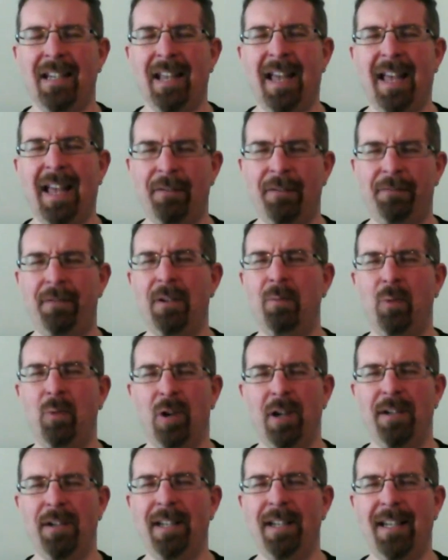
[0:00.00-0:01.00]

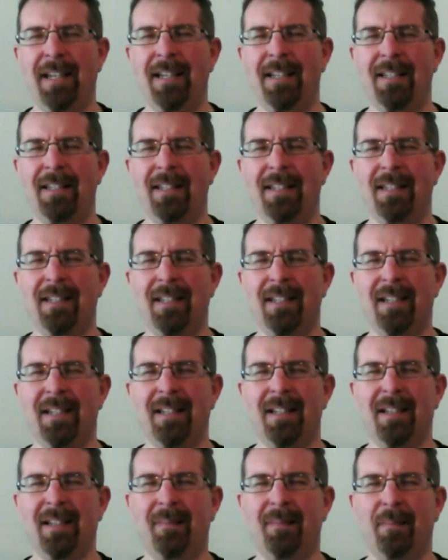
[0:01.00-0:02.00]
Everyone is
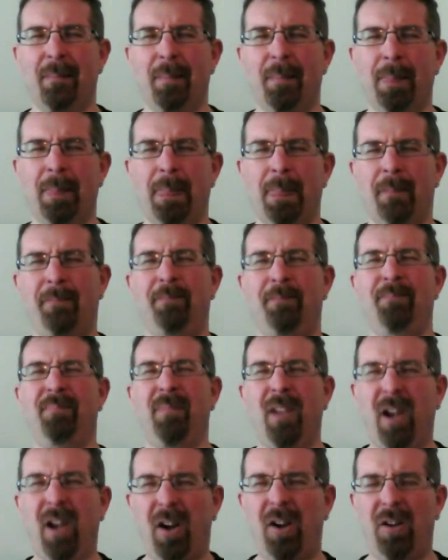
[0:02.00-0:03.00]

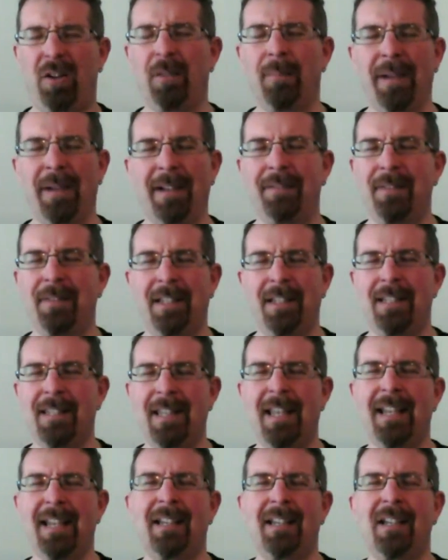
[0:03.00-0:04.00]
all about this
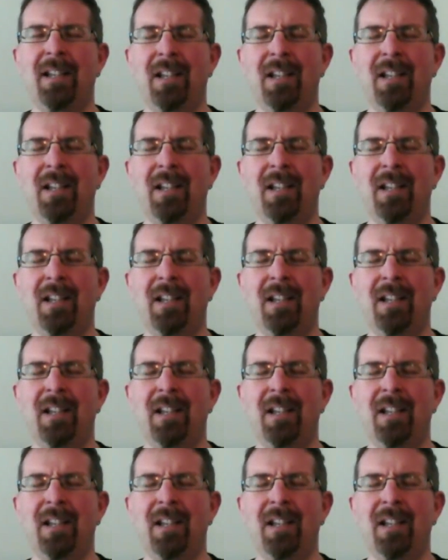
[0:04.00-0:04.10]
thing.